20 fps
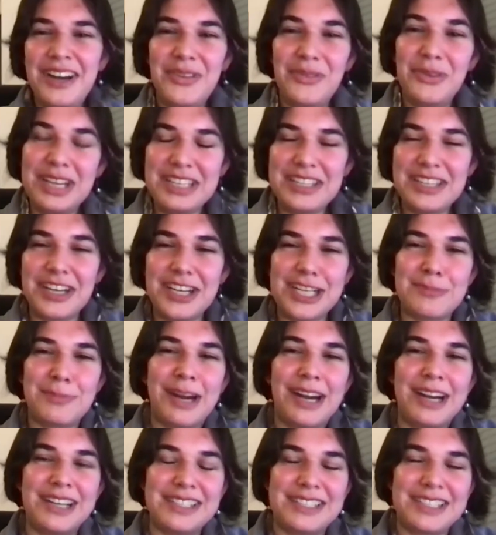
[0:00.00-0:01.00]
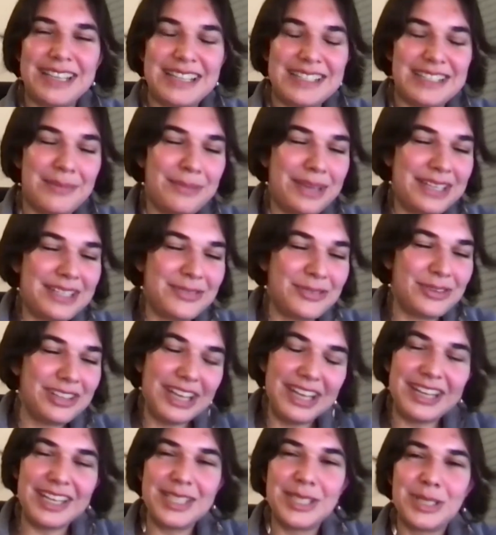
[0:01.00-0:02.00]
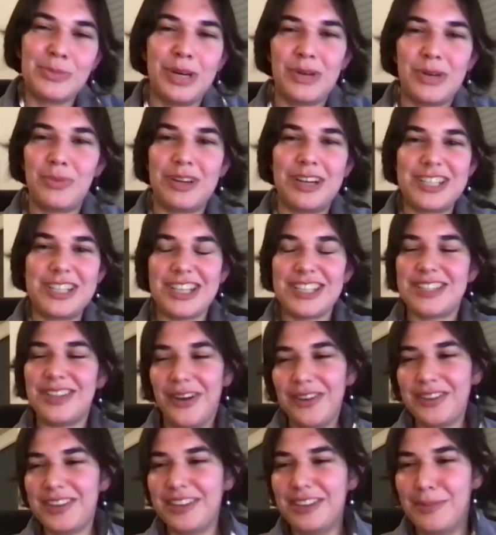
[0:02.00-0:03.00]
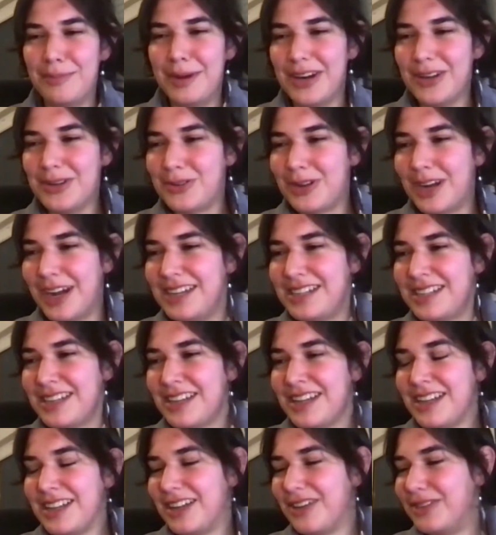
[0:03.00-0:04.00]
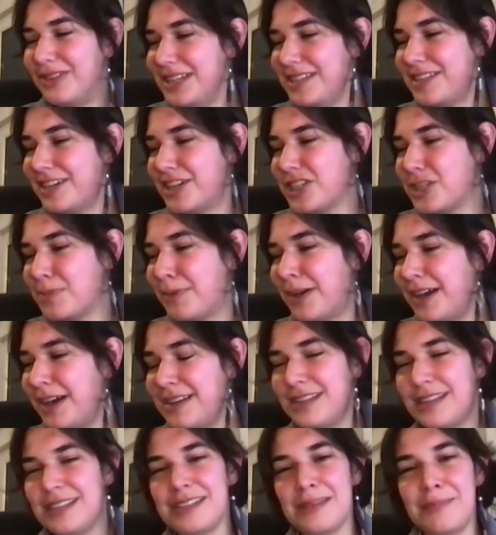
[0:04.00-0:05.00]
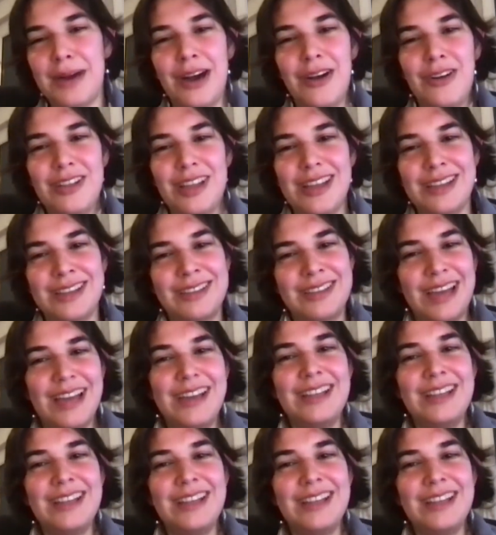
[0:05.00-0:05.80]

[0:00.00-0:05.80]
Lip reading: research part is a bit related to what we were just talking about, right? The research part is about like getting